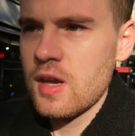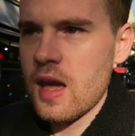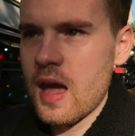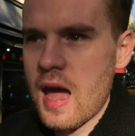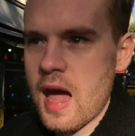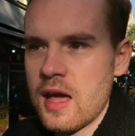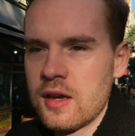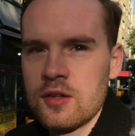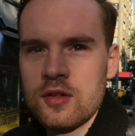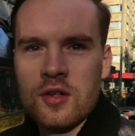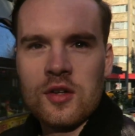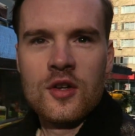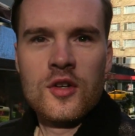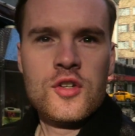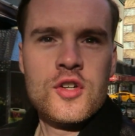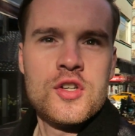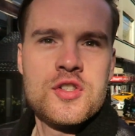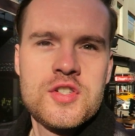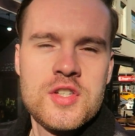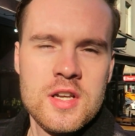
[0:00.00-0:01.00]
and
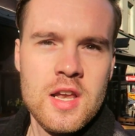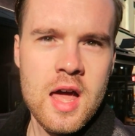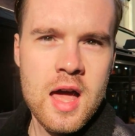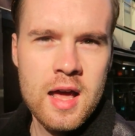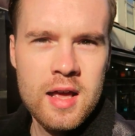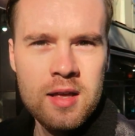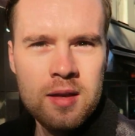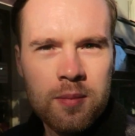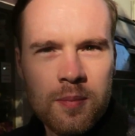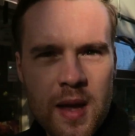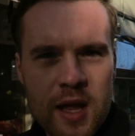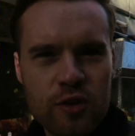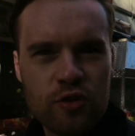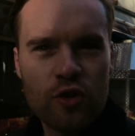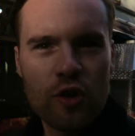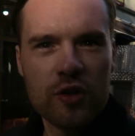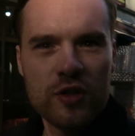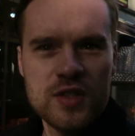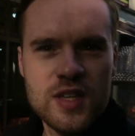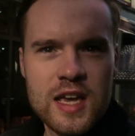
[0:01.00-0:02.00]
Kızılay
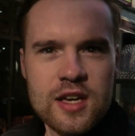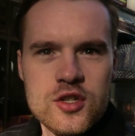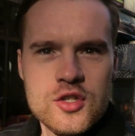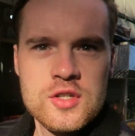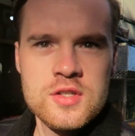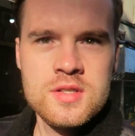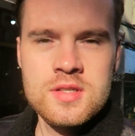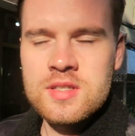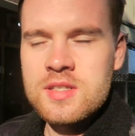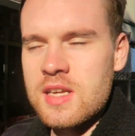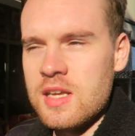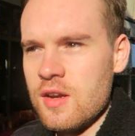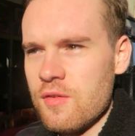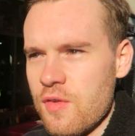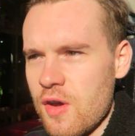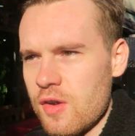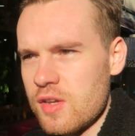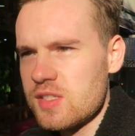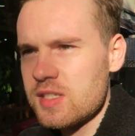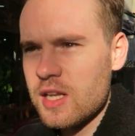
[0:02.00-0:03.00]
metro stations in a
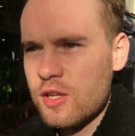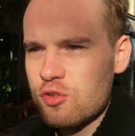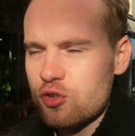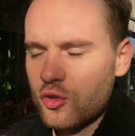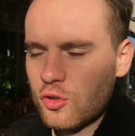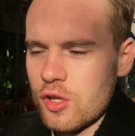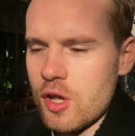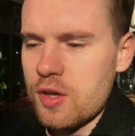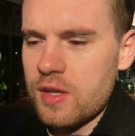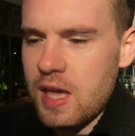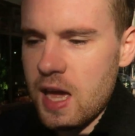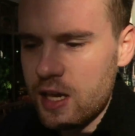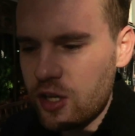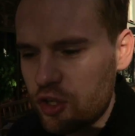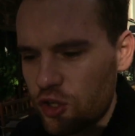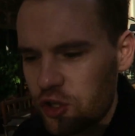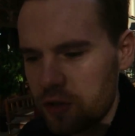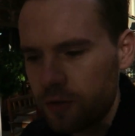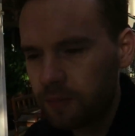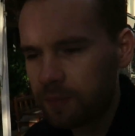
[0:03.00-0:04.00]
very central
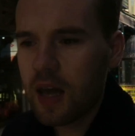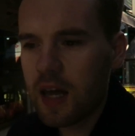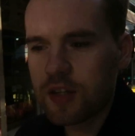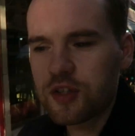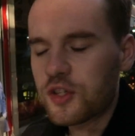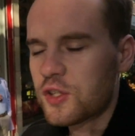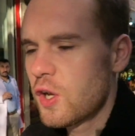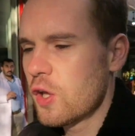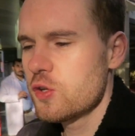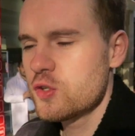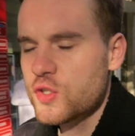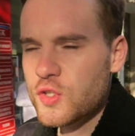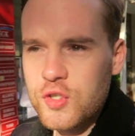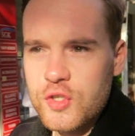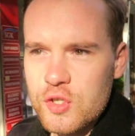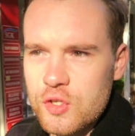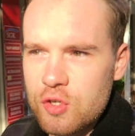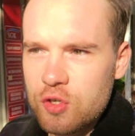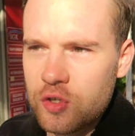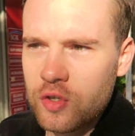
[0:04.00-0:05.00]
location. It's close
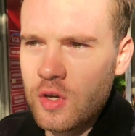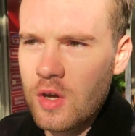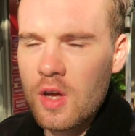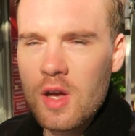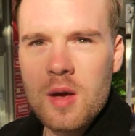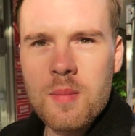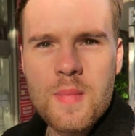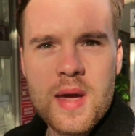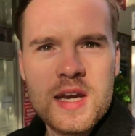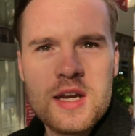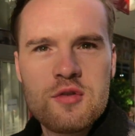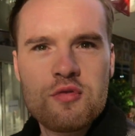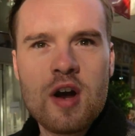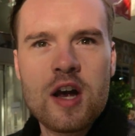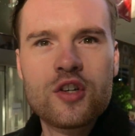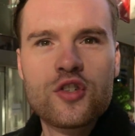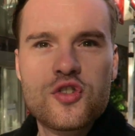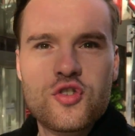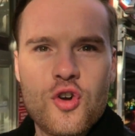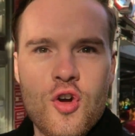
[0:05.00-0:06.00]
to many
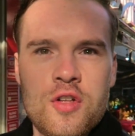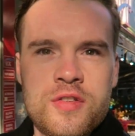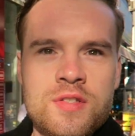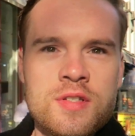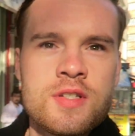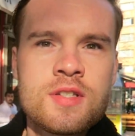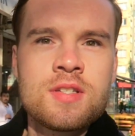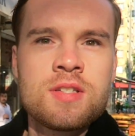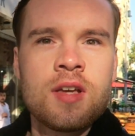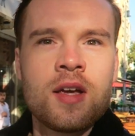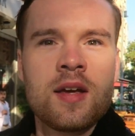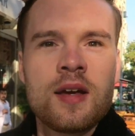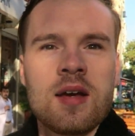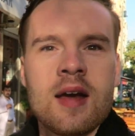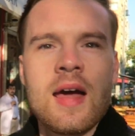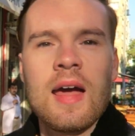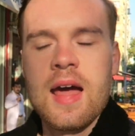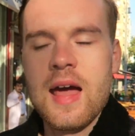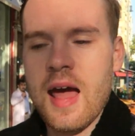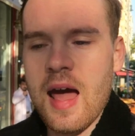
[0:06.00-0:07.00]
restaurants
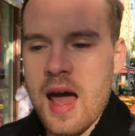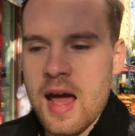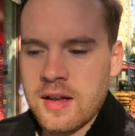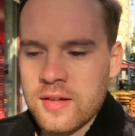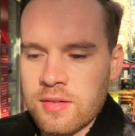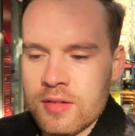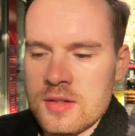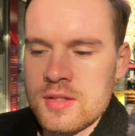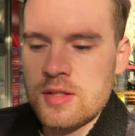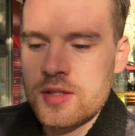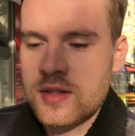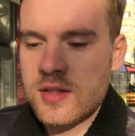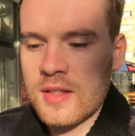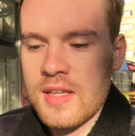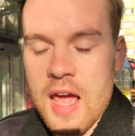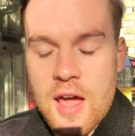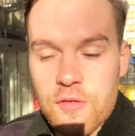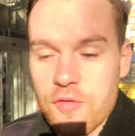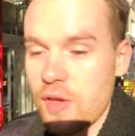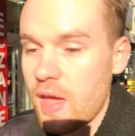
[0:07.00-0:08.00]
and
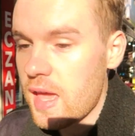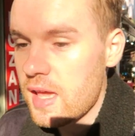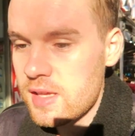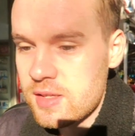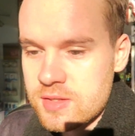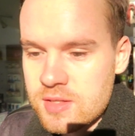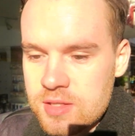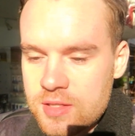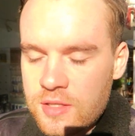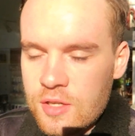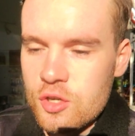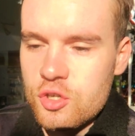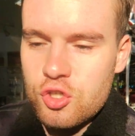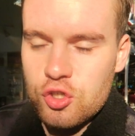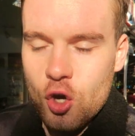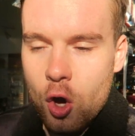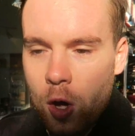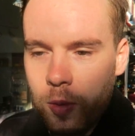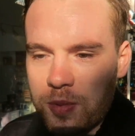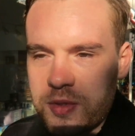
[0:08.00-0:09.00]
cafes,
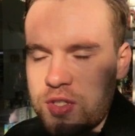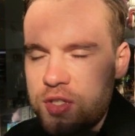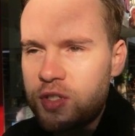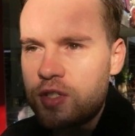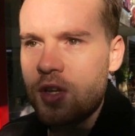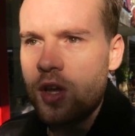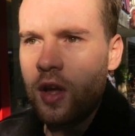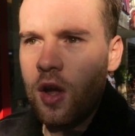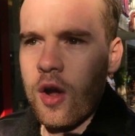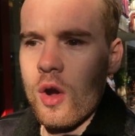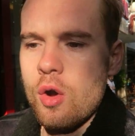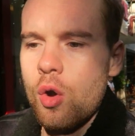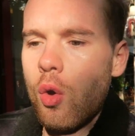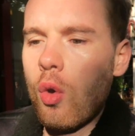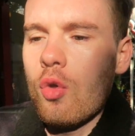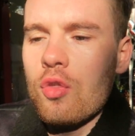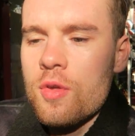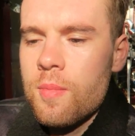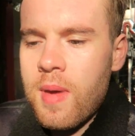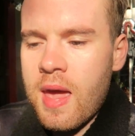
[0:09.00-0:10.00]
shops,
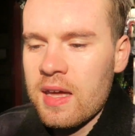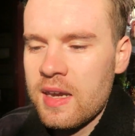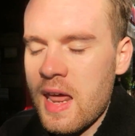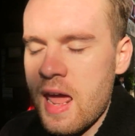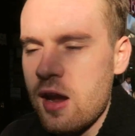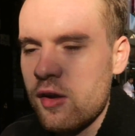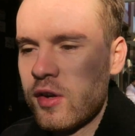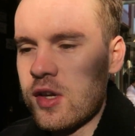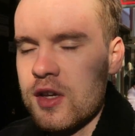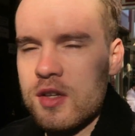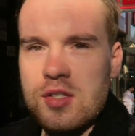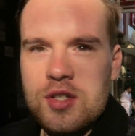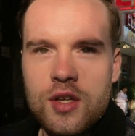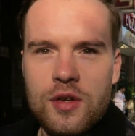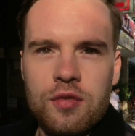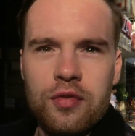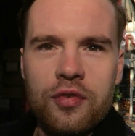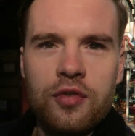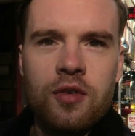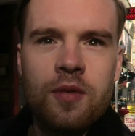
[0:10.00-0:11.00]
all the main areas
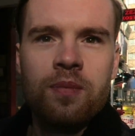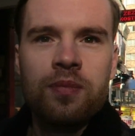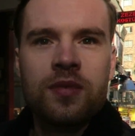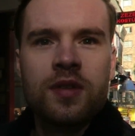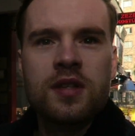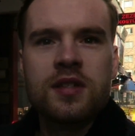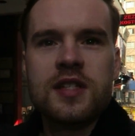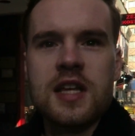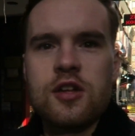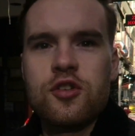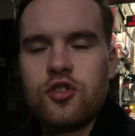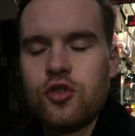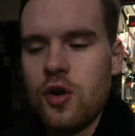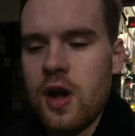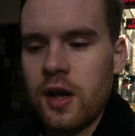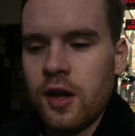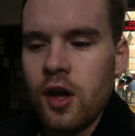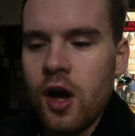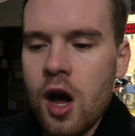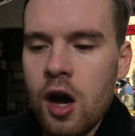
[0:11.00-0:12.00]
of central
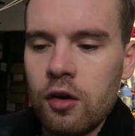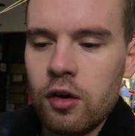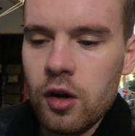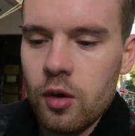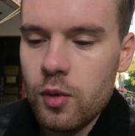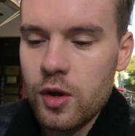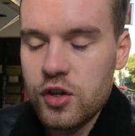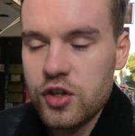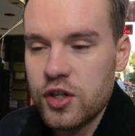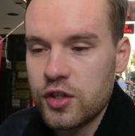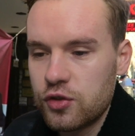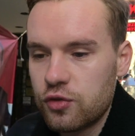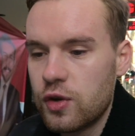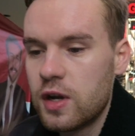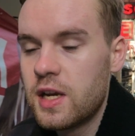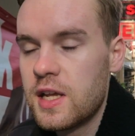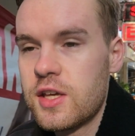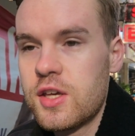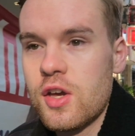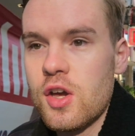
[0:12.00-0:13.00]
Ankara, which is
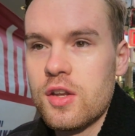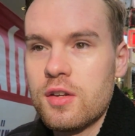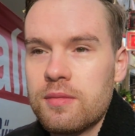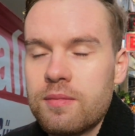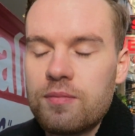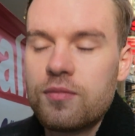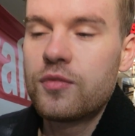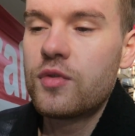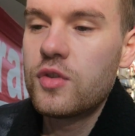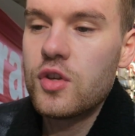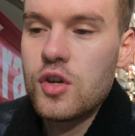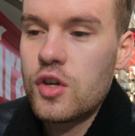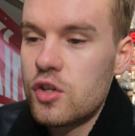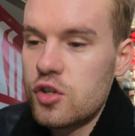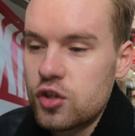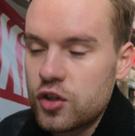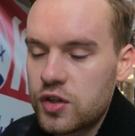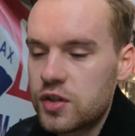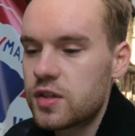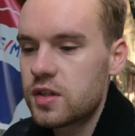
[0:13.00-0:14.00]
really good. You
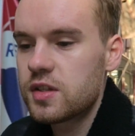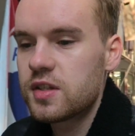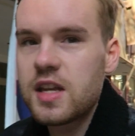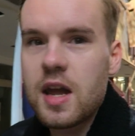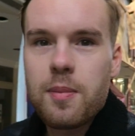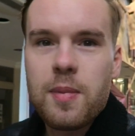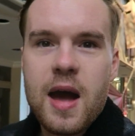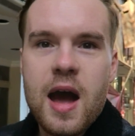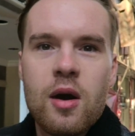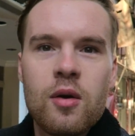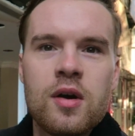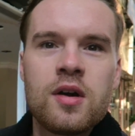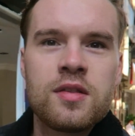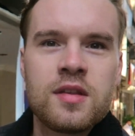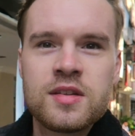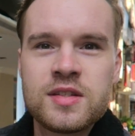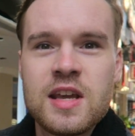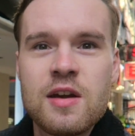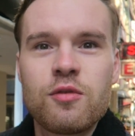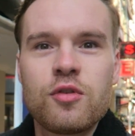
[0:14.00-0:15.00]
can just step out and
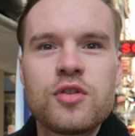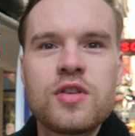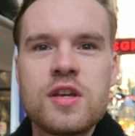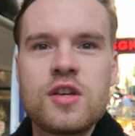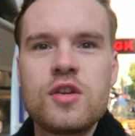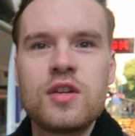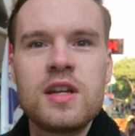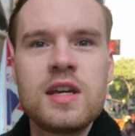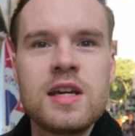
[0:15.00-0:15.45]
there's everything you